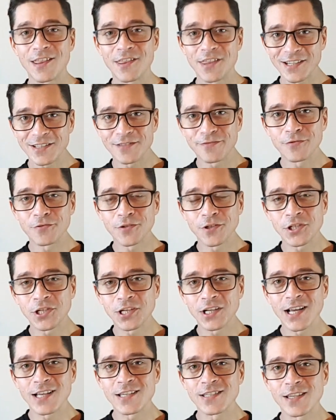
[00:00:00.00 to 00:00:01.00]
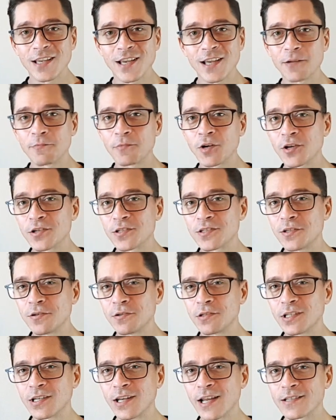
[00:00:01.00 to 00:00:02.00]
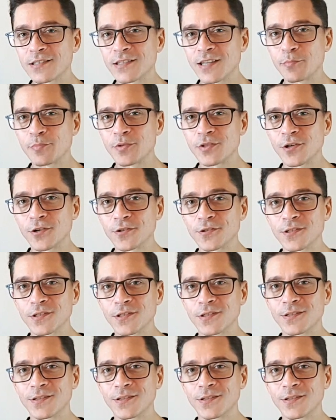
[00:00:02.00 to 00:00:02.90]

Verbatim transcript: Thanks for watching, guys, and I'm gonna see you in the next episode.